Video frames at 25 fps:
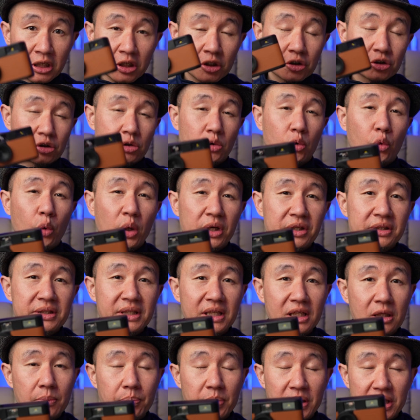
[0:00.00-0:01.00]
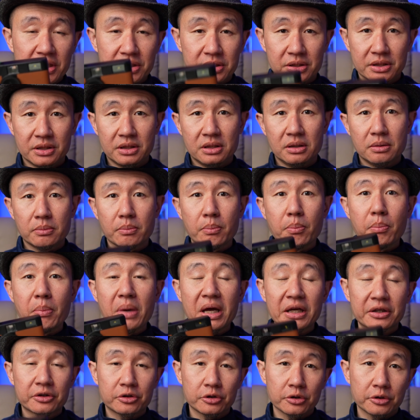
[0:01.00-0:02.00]
So when you take a picture,
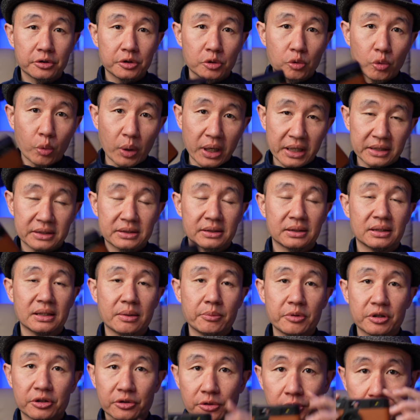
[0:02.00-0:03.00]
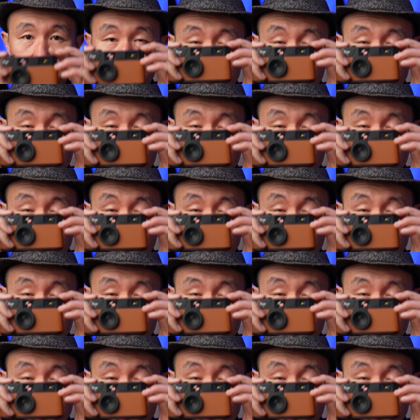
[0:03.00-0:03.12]
make sure you wait. Let me show